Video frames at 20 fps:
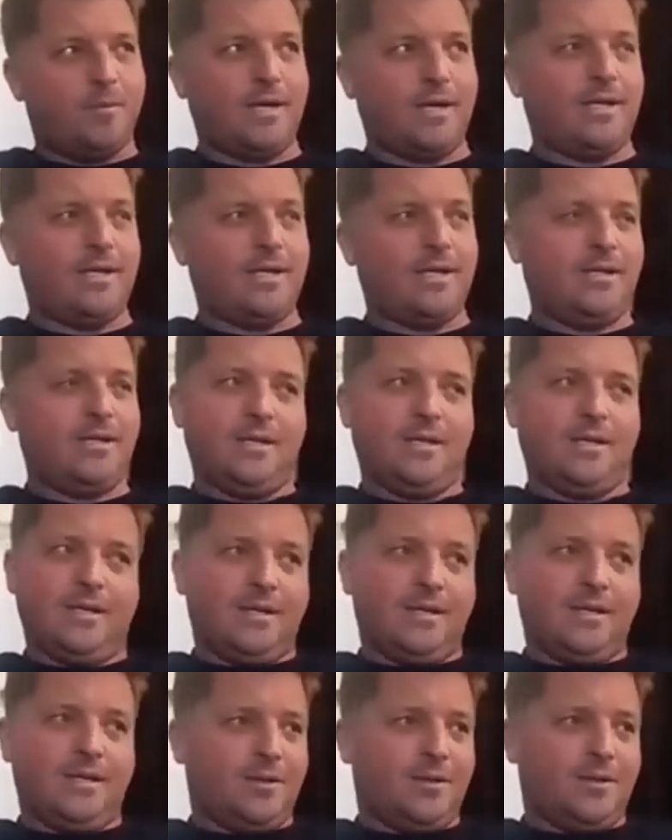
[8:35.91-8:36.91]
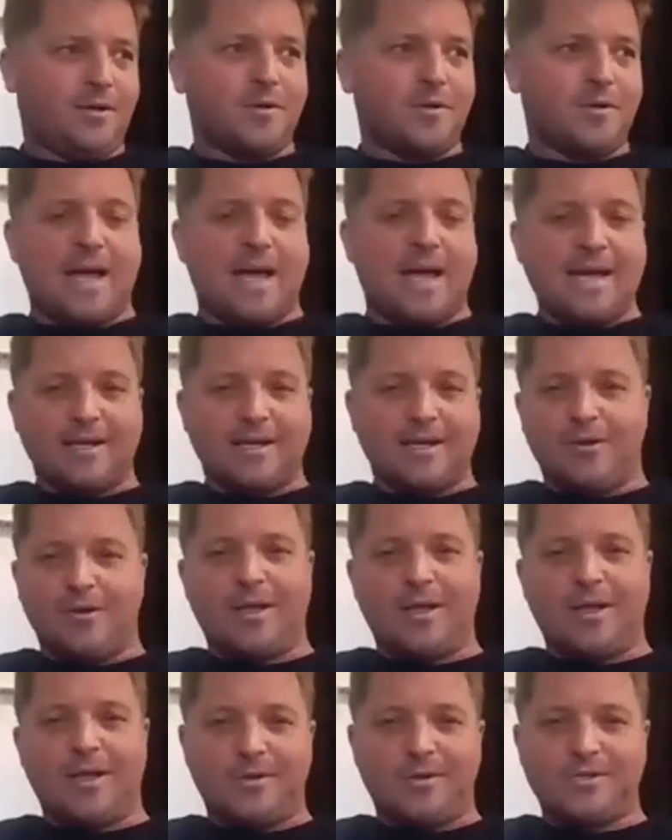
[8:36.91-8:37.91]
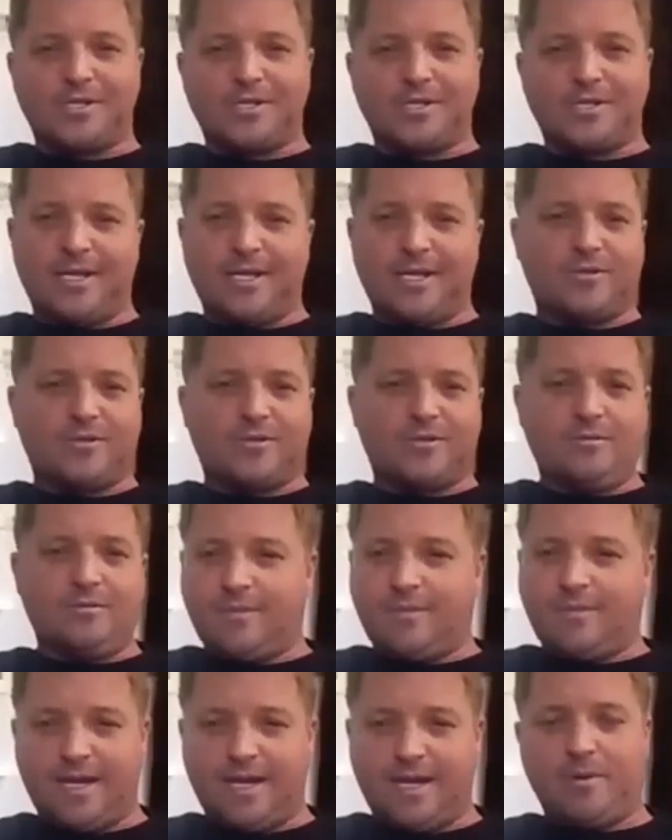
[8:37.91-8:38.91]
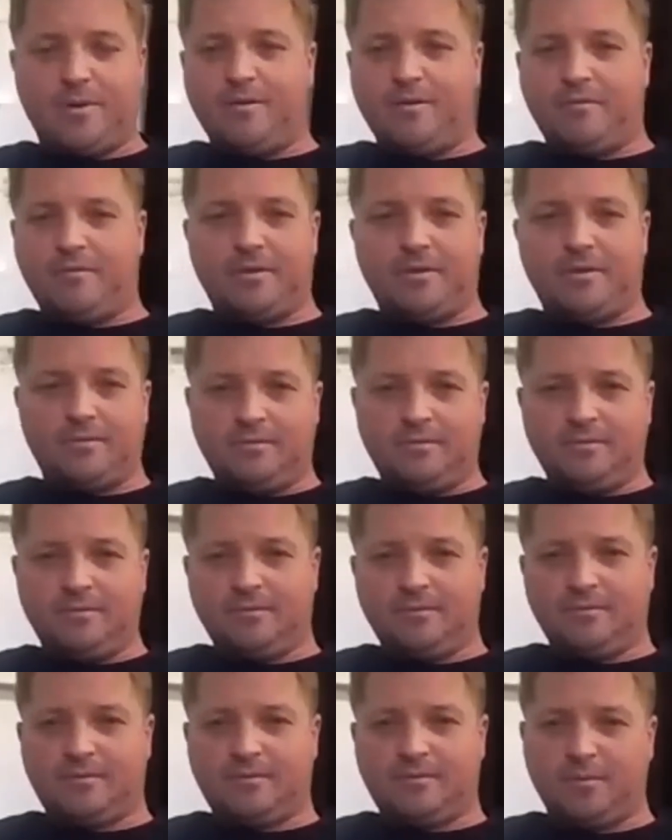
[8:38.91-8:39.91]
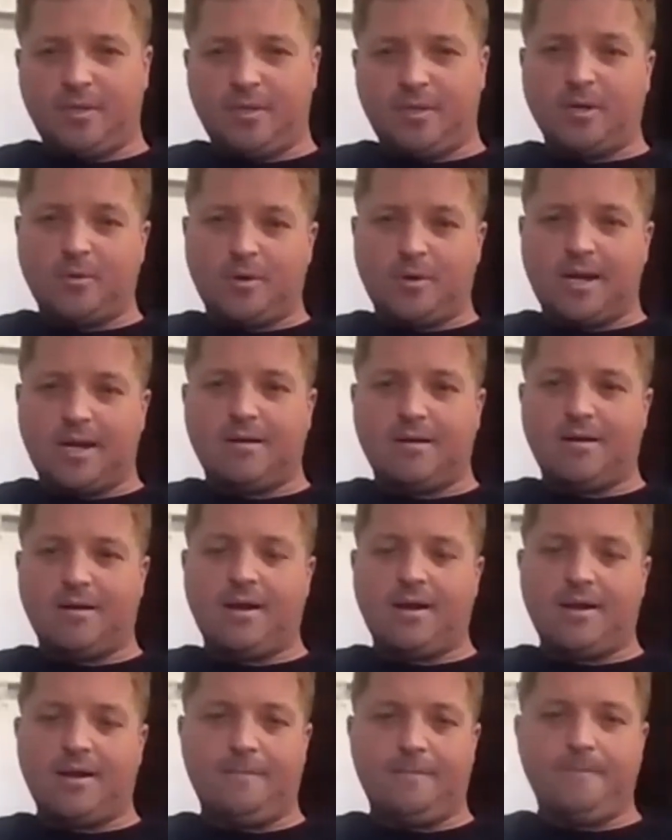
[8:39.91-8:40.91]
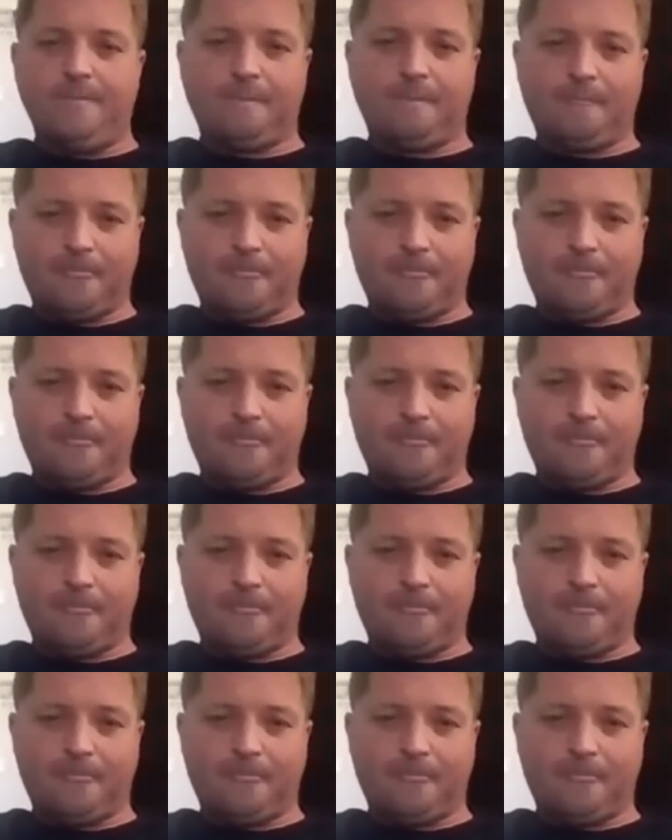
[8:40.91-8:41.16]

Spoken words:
but looking back at it all, I wouldn't change any bit of it to be where we're at right now.